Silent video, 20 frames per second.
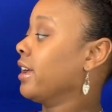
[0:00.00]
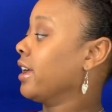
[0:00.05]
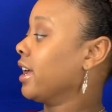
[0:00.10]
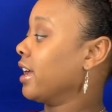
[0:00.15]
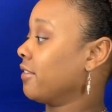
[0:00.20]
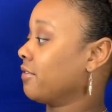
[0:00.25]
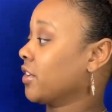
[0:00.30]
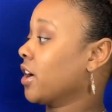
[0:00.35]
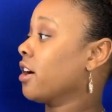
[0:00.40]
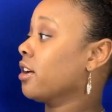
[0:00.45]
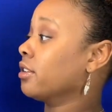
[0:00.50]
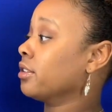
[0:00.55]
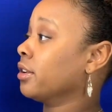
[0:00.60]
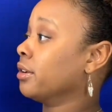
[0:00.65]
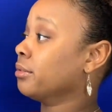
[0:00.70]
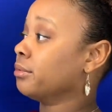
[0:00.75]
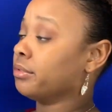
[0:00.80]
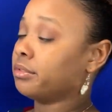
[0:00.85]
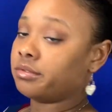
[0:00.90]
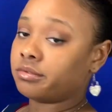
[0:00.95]
if y'all
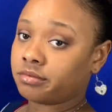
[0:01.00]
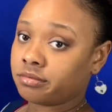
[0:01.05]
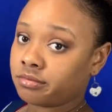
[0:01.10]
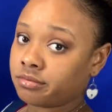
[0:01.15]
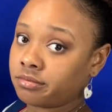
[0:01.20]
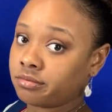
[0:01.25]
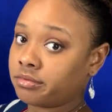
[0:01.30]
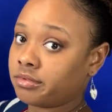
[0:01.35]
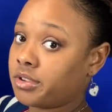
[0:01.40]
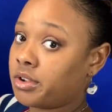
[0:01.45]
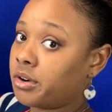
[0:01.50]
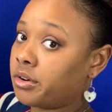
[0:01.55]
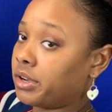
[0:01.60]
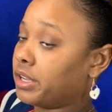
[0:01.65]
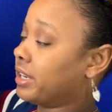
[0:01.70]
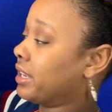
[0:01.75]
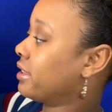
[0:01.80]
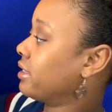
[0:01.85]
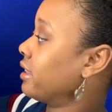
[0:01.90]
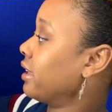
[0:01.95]
don't know
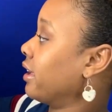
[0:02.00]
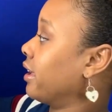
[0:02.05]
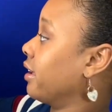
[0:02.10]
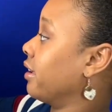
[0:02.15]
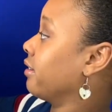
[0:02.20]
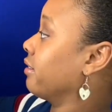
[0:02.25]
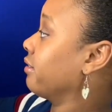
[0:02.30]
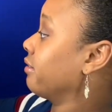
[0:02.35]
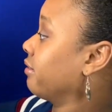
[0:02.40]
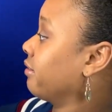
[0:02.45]
anything,